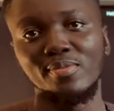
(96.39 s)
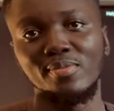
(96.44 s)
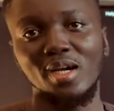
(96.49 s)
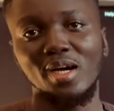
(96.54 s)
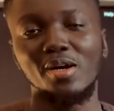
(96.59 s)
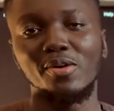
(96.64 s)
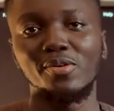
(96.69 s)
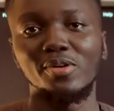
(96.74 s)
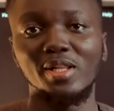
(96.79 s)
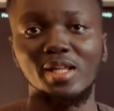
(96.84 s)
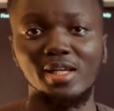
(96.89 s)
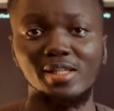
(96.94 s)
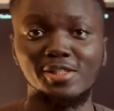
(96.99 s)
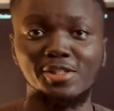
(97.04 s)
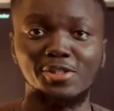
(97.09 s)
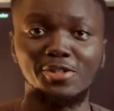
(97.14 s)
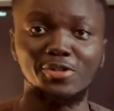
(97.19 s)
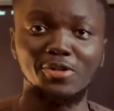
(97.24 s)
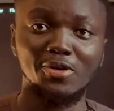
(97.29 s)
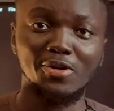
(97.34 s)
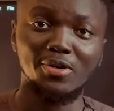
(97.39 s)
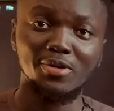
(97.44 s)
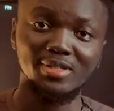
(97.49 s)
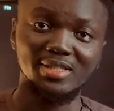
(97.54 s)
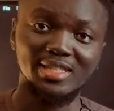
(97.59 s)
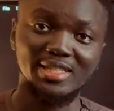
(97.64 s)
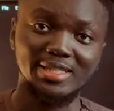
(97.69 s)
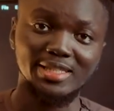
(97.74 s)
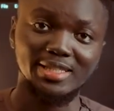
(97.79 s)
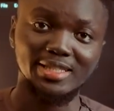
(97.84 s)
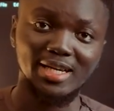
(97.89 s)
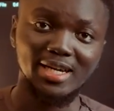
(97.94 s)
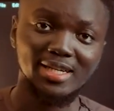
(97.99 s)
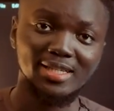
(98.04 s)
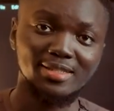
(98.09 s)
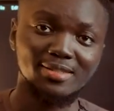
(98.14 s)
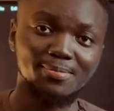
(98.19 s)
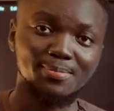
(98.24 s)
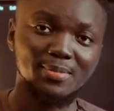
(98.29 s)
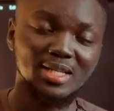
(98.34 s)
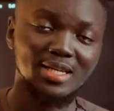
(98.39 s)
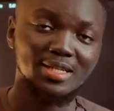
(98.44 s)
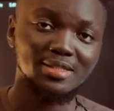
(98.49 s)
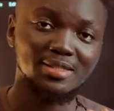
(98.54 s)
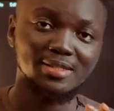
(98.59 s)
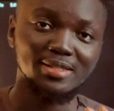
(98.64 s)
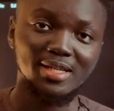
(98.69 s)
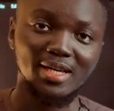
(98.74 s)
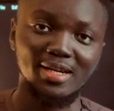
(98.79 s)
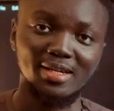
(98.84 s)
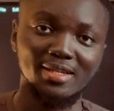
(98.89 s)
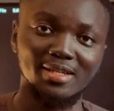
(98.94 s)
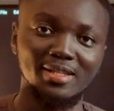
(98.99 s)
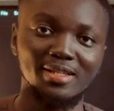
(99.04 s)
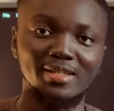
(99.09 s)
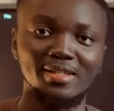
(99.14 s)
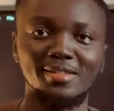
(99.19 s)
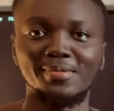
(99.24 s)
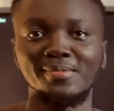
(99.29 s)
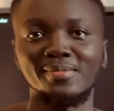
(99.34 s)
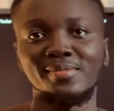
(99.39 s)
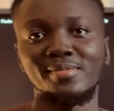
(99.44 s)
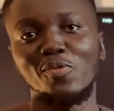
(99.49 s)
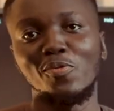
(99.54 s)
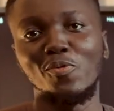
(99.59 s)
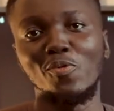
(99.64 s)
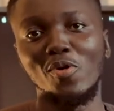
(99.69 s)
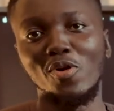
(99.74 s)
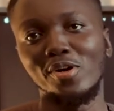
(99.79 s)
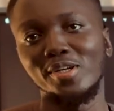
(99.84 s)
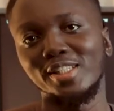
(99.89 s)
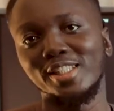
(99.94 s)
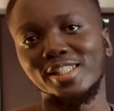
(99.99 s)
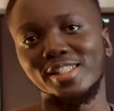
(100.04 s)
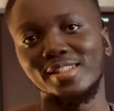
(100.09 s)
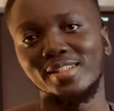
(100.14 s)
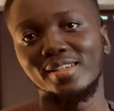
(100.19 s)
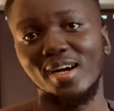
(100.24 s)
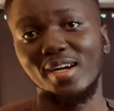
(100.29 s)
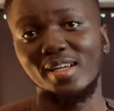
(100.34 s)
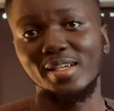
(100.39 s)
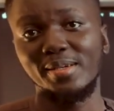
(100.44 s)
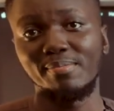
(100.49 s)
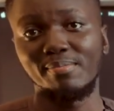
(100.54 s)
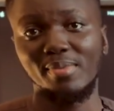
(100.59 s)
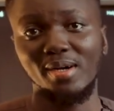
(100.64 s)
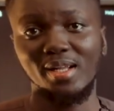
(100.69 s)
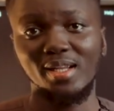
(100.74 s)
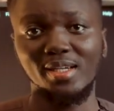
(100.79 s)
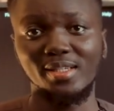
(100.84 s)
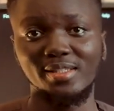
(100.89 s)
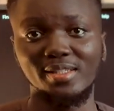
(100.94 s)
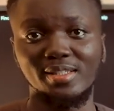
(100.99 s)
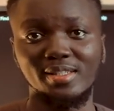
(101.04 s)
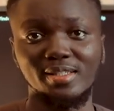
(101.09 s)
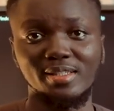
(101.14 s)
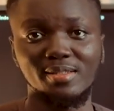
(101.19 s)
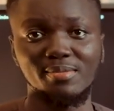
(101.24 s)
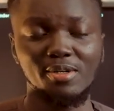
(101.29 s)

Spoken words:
I will let you understand exactly what an imbalance is.